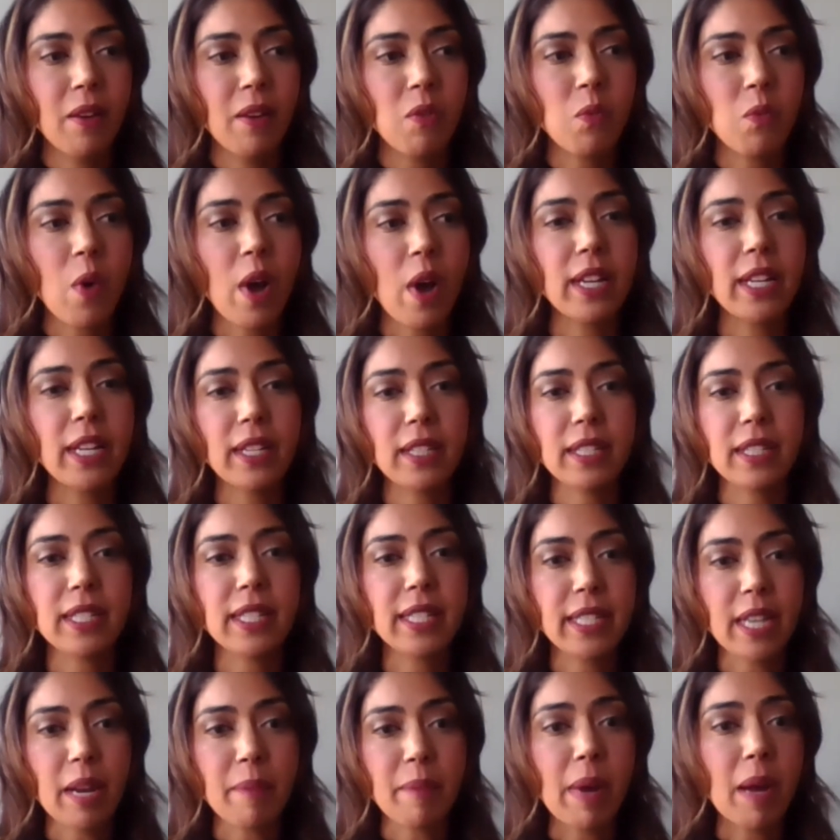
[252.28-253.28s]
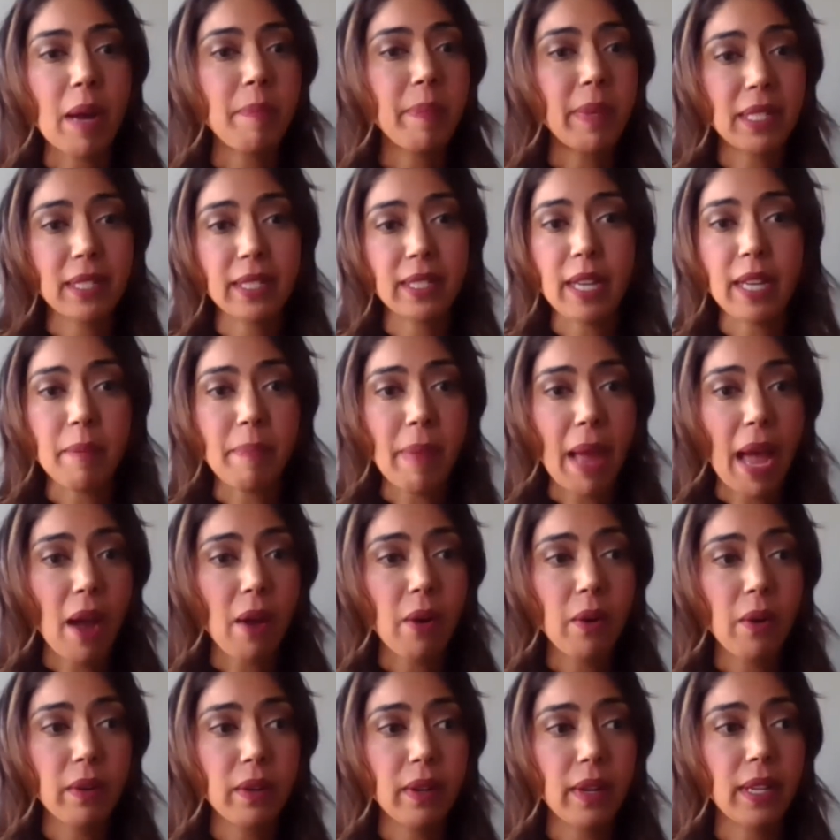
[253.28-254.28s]
wanting to step up and step
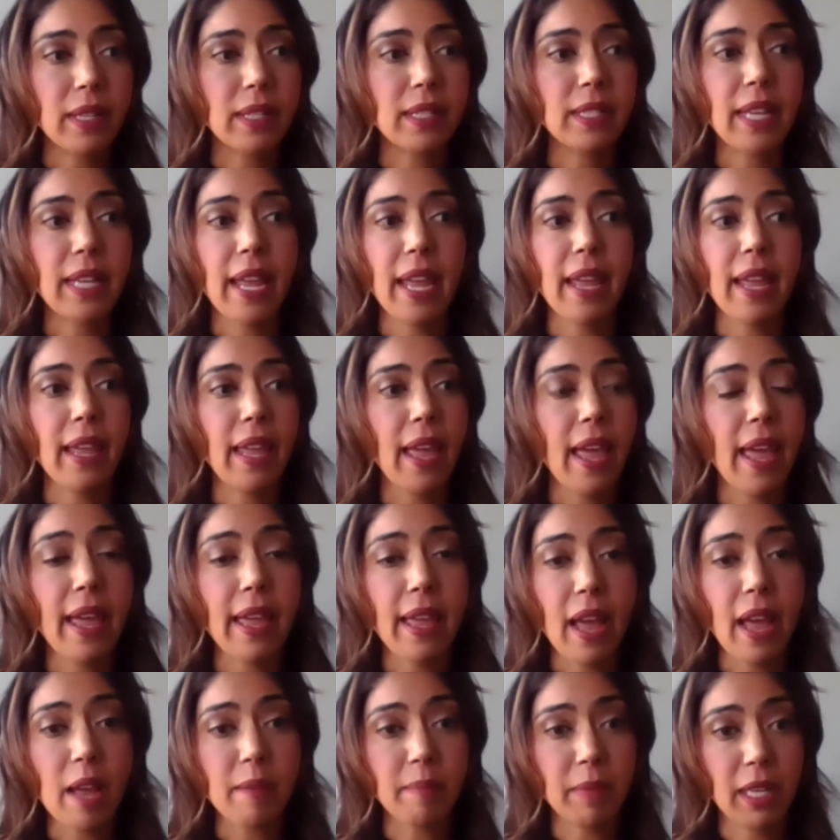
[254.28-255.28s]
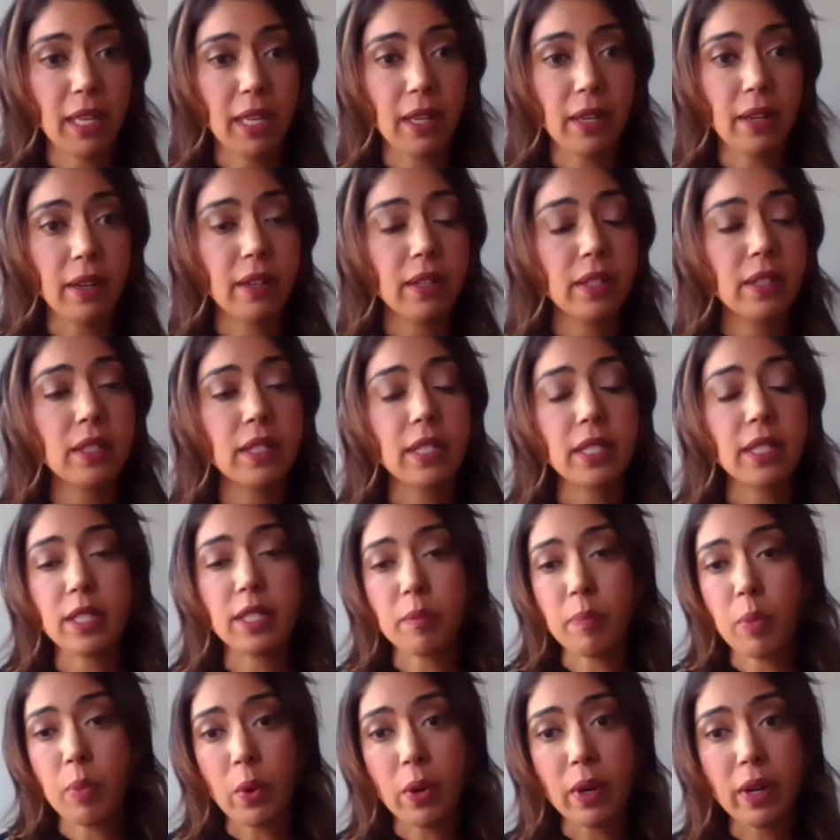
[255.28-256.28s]
out and say, hey, I'm here to
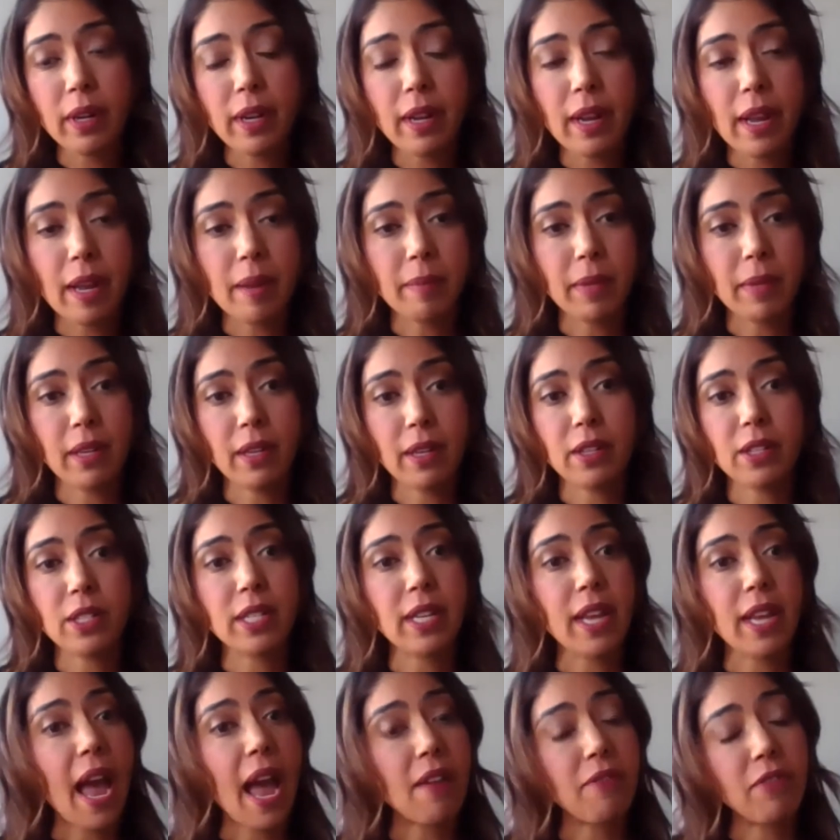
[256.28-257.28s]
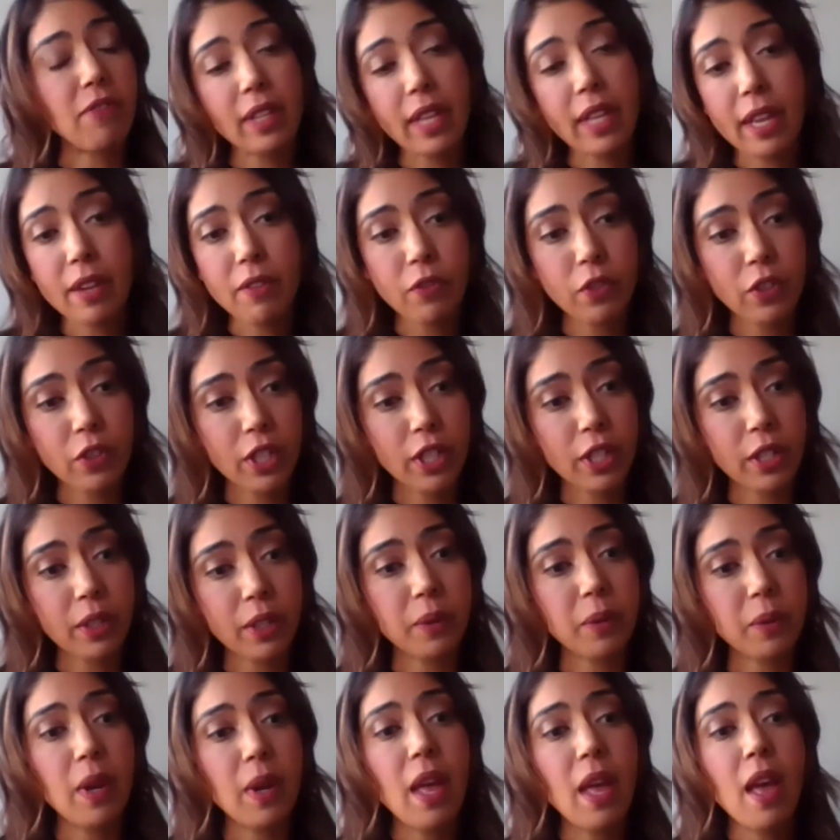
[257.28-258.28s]
support. I'm here to advocate for
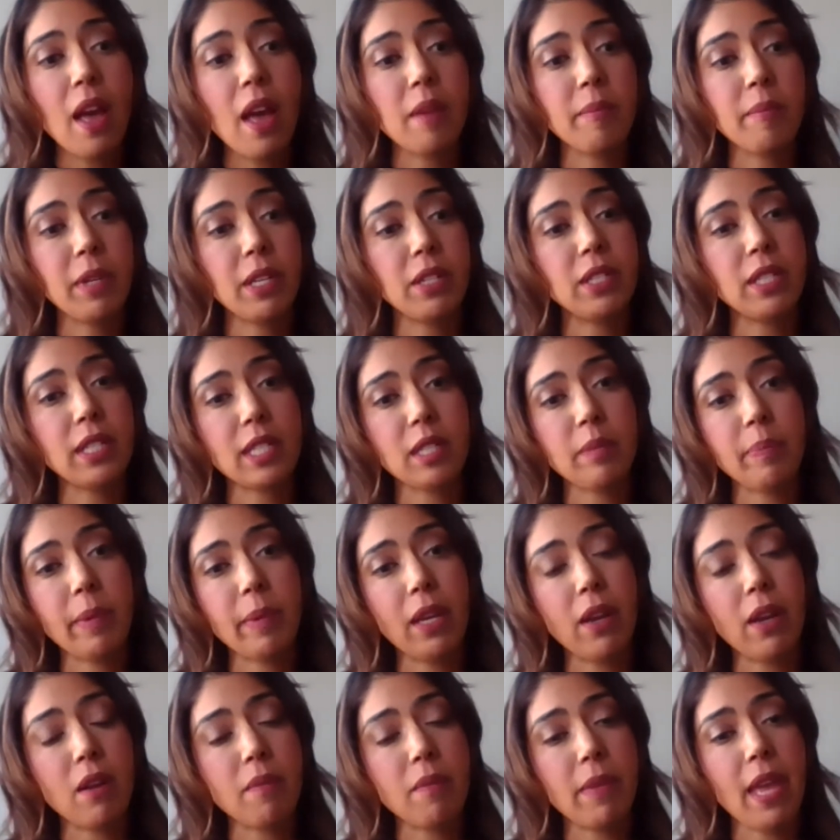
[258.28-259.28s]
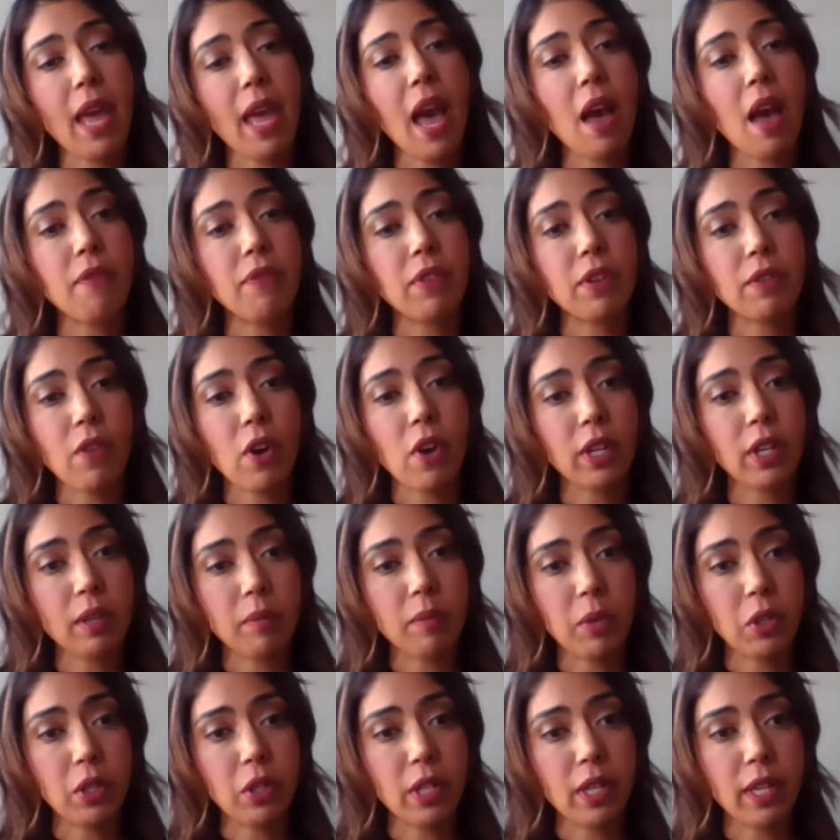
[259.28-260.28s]
you. I'm here to speak on behalf of our
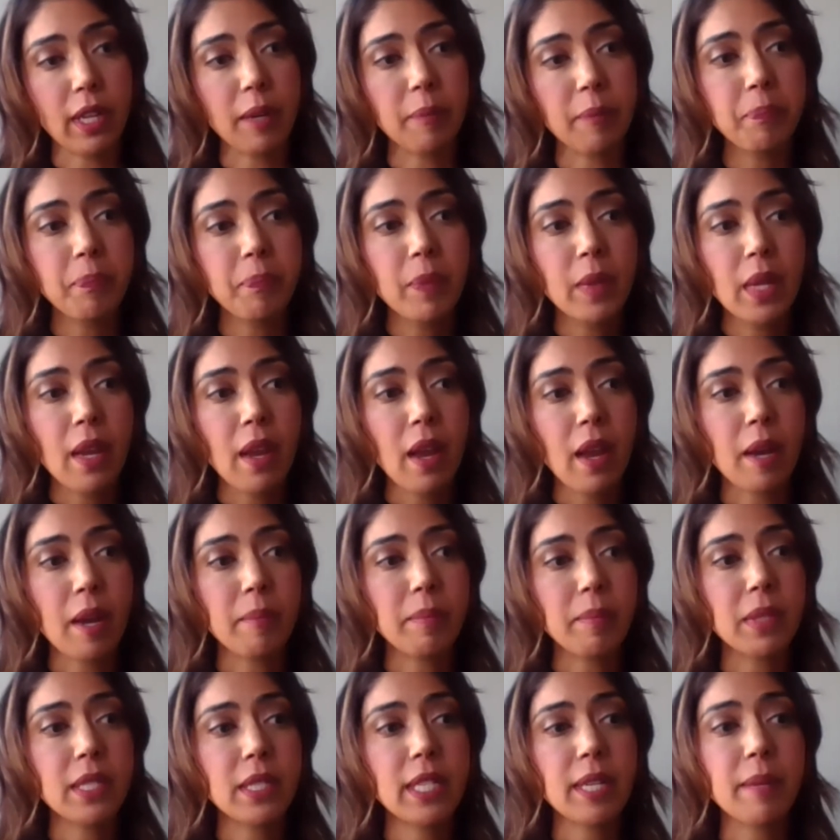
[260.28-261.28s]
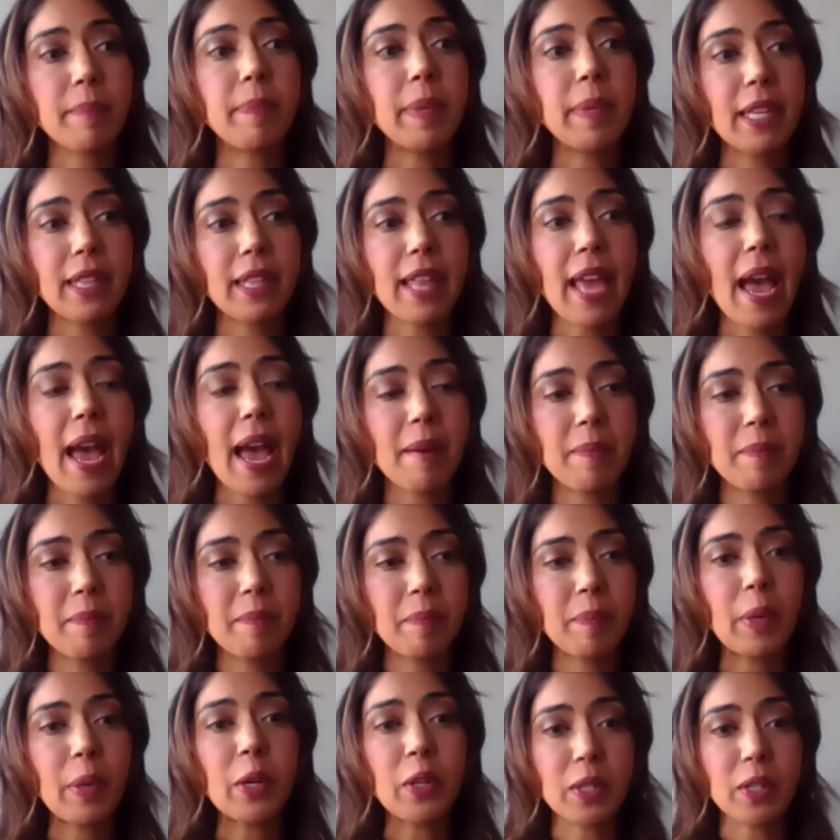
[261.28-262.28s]
community, to be that
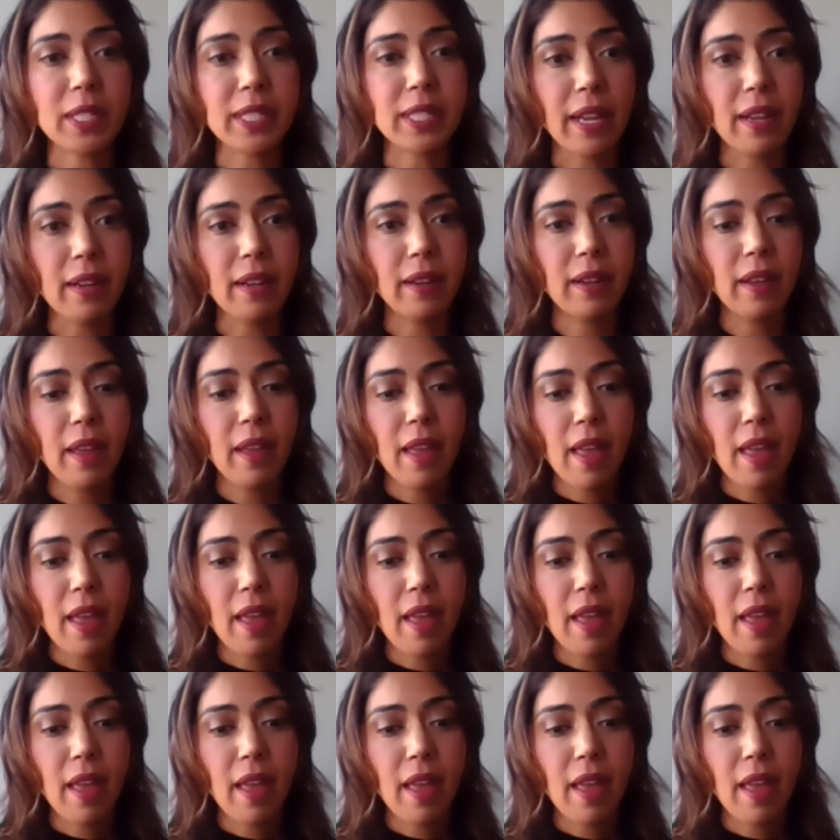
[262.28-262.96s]
person,